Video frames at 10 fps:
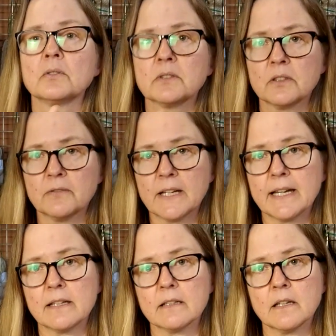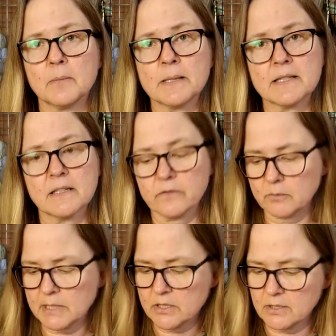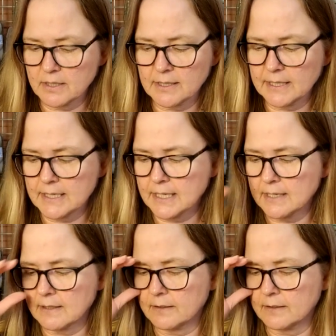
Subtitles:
to find a piece of information that I need.